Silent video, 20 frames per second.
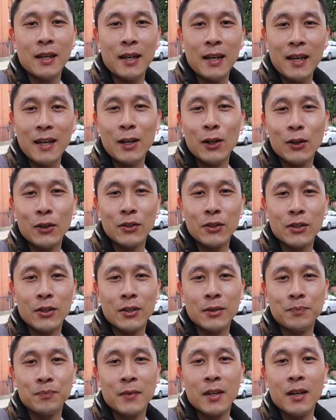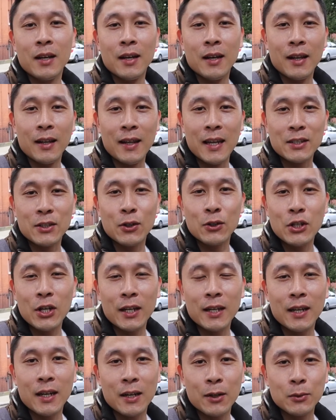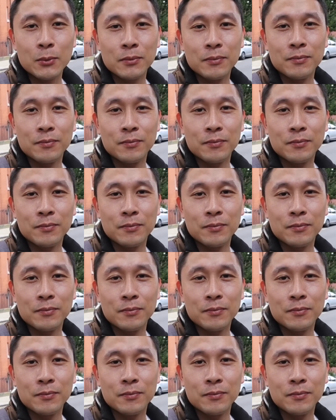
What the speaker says: in London. Let's go check it out.